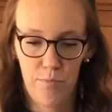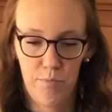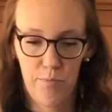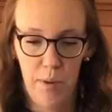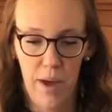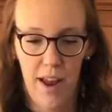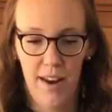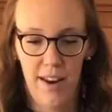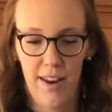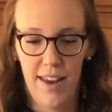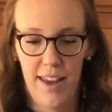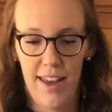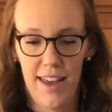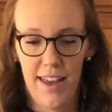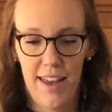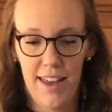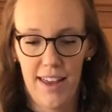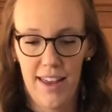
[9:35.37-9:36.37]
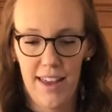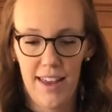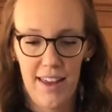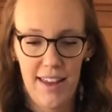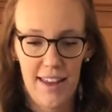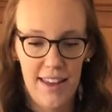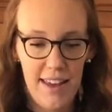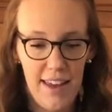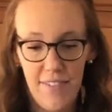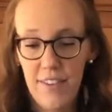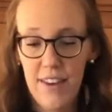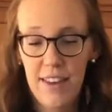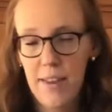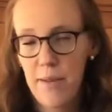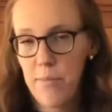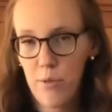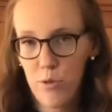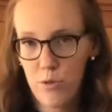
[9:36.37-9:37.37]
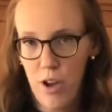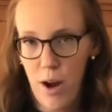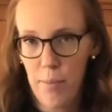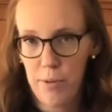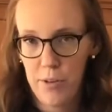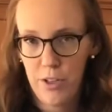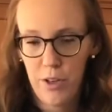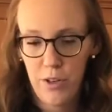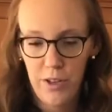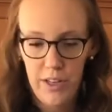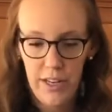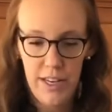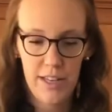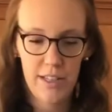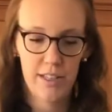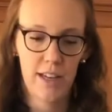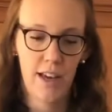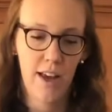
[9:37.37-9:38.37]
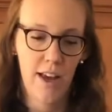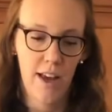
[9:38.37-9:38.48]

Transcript: But giving them those opportunities,